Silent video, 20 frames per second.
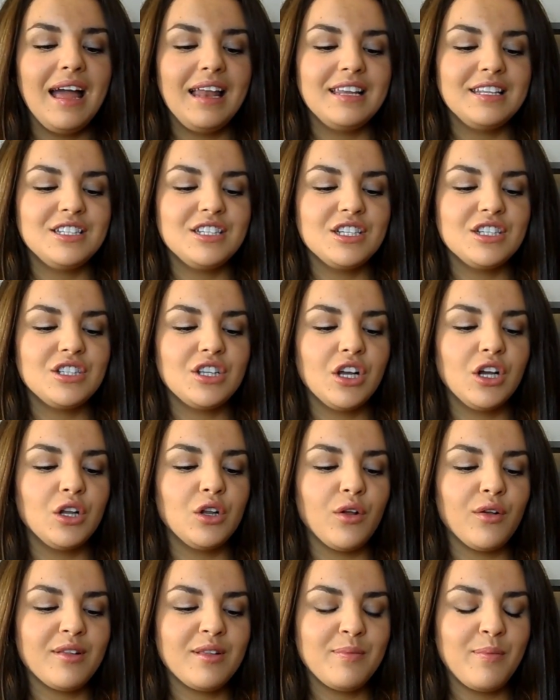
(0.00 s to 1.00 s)
And it's just a
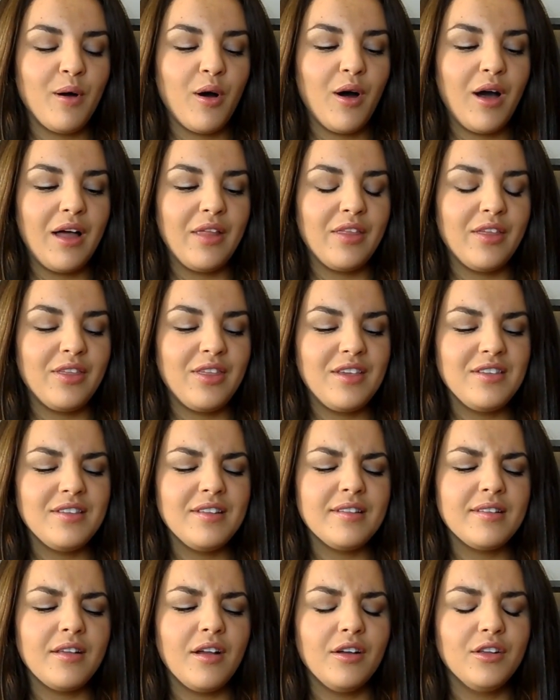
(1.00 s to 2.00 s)
gloss bar, and the
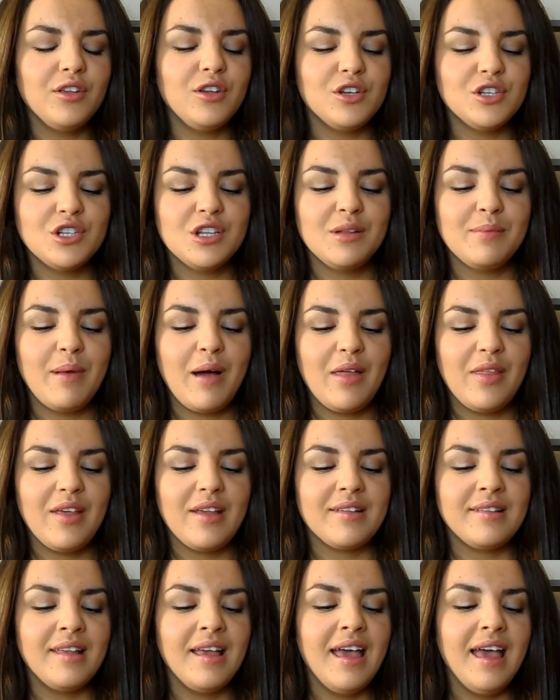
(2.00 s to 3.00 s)
thing that's unusual about
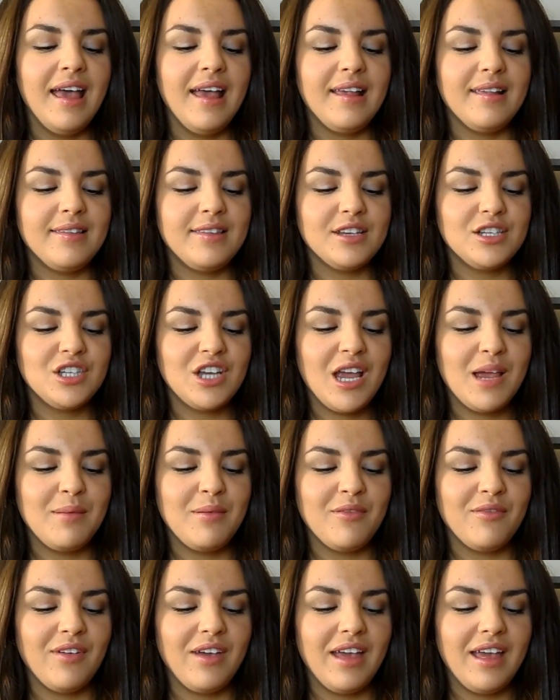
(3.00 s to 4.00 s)
this is the
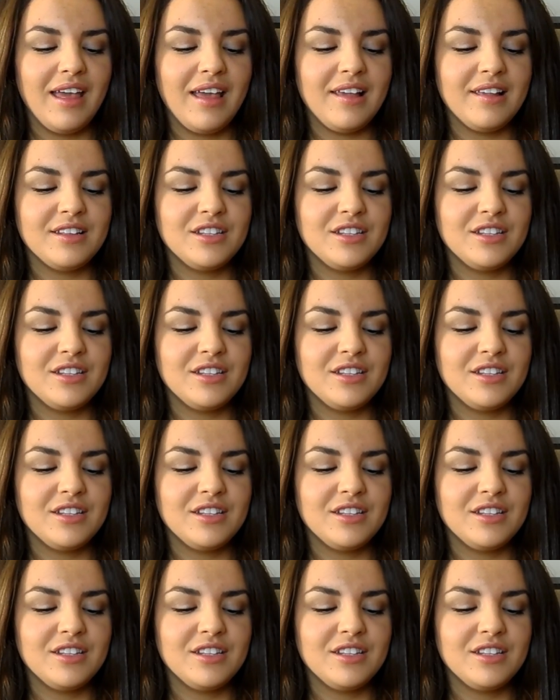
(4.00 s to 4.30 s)
shape of it.